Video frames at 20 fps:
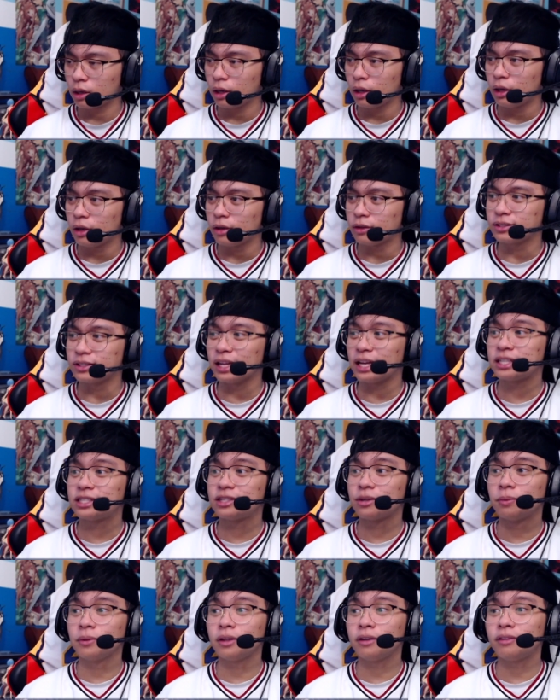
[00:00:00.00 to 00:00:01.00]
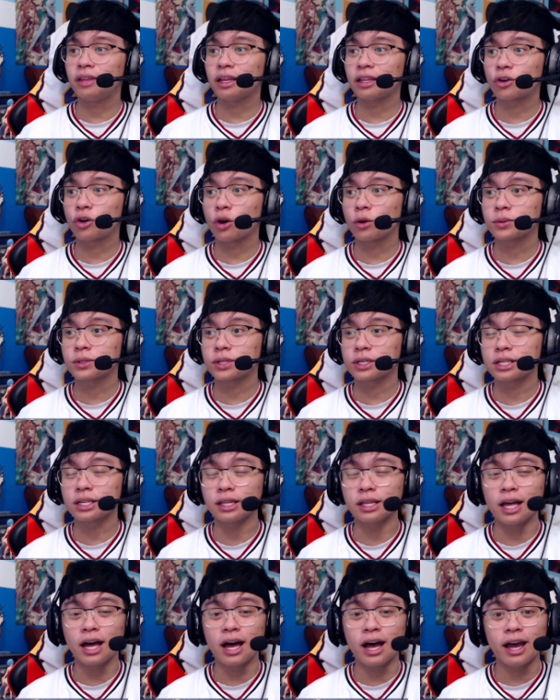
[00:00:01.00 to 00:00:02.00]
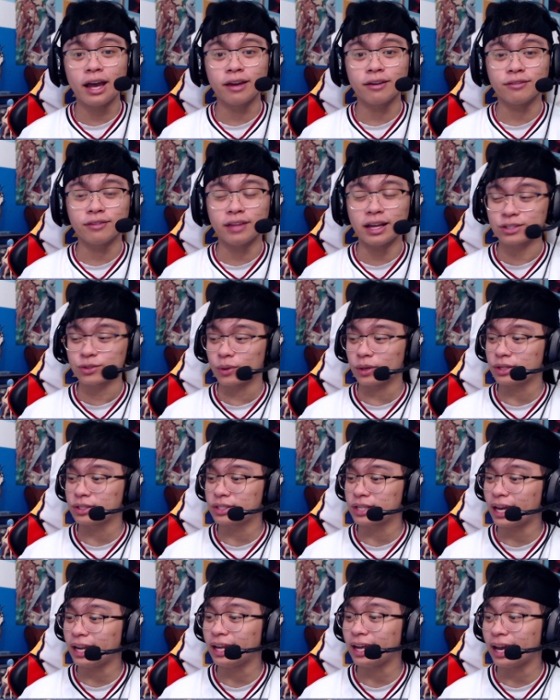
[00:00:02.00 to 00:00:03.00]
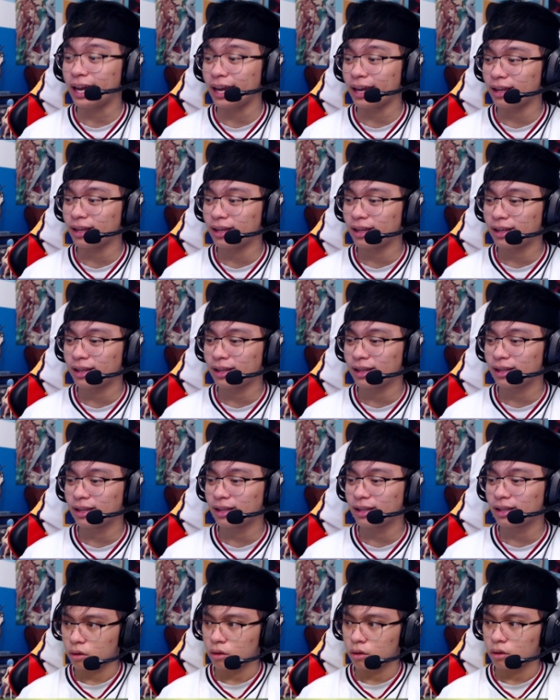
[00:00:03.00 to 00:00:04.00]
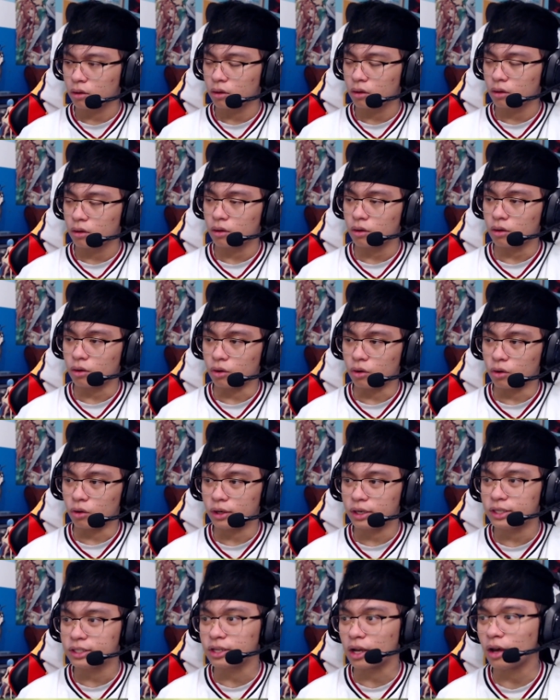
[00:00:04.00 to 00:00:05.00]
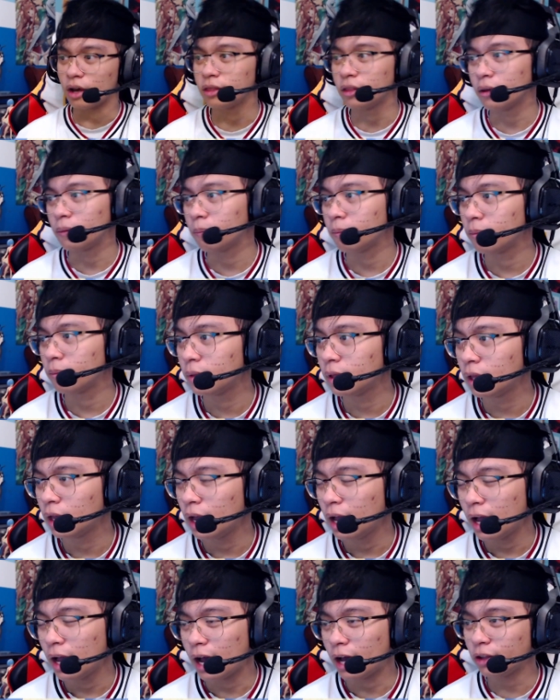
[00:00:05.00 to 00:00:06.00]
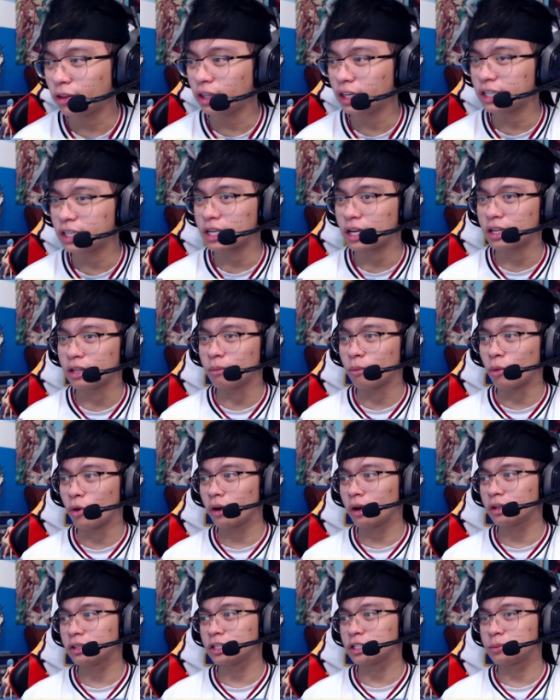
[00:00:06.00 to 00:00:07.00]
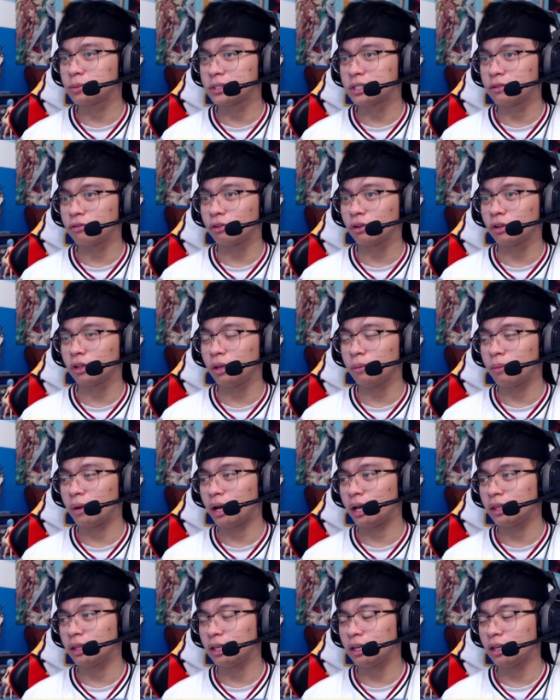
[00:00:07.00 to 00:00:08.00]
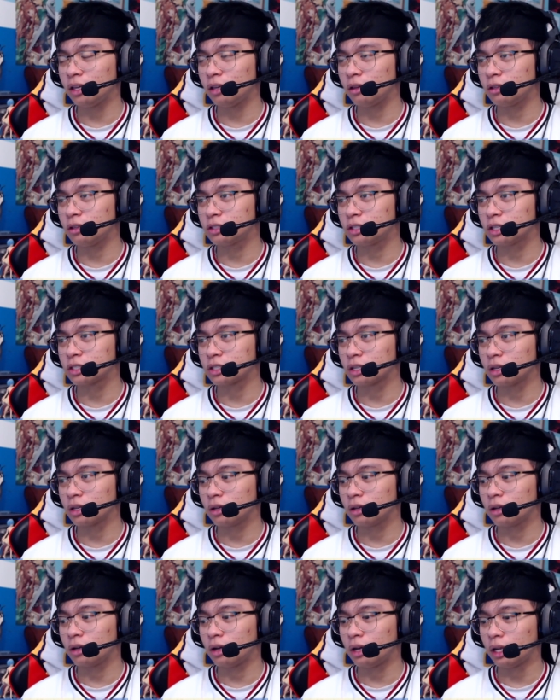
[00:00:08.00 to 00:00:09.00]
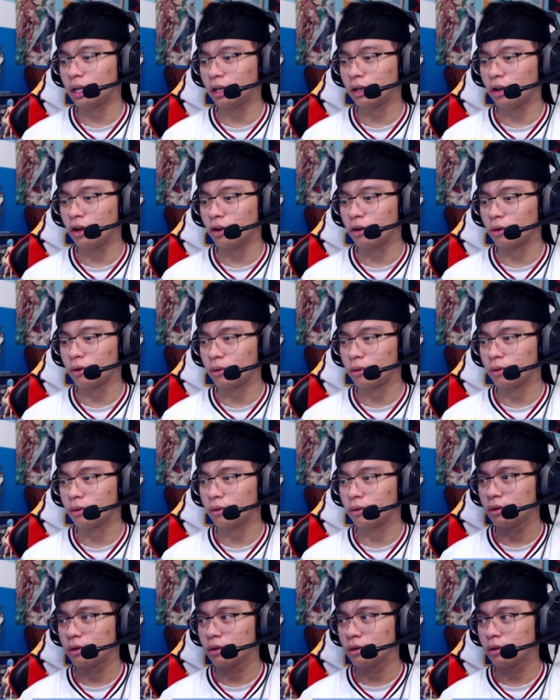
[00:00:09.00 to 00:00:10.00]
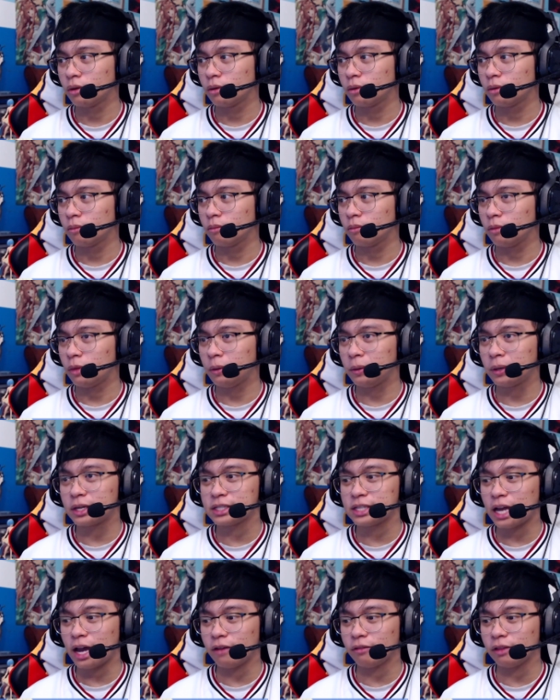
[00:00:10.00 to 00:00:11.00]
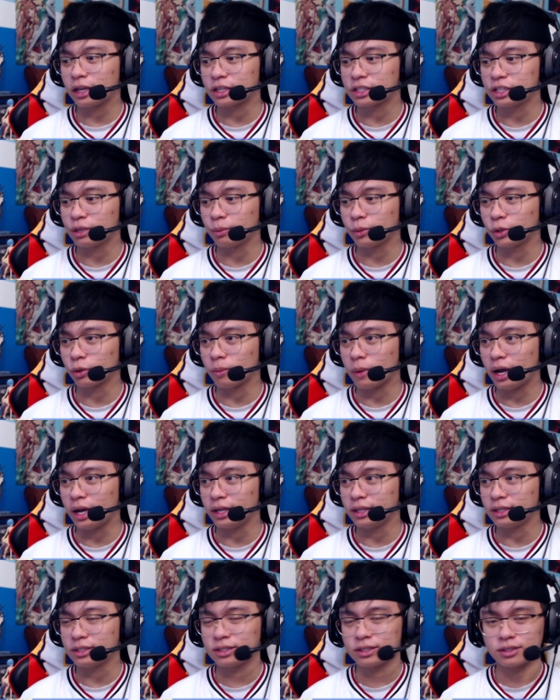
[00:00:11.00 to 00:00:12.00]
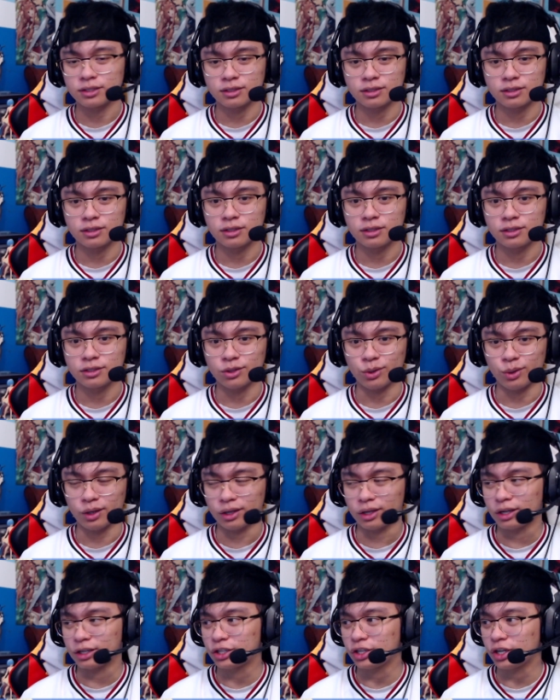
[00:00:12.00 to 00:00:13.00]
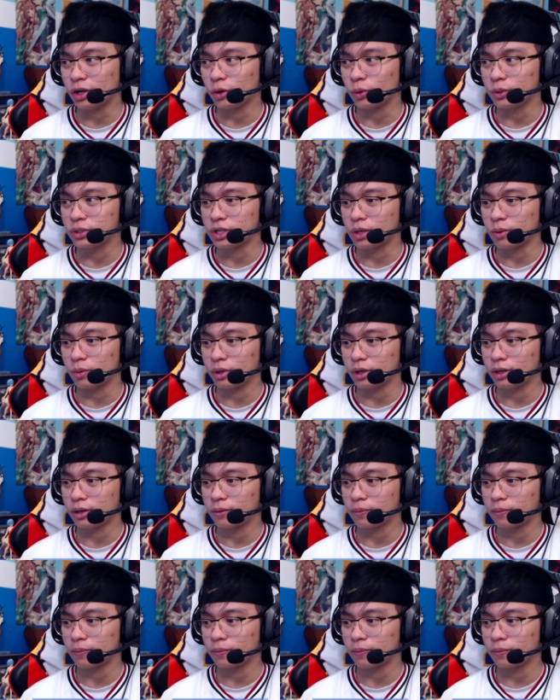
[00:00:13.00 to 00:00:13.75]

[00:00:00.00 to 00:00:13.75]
He's led to believe that the corpse was alive. That's what he's getting at. Oh, he's on them. I don't think he's on Moriarty specifically, but I think he's just... I don't know. Maybe because they have like similar minds. So he gotta share it with someone.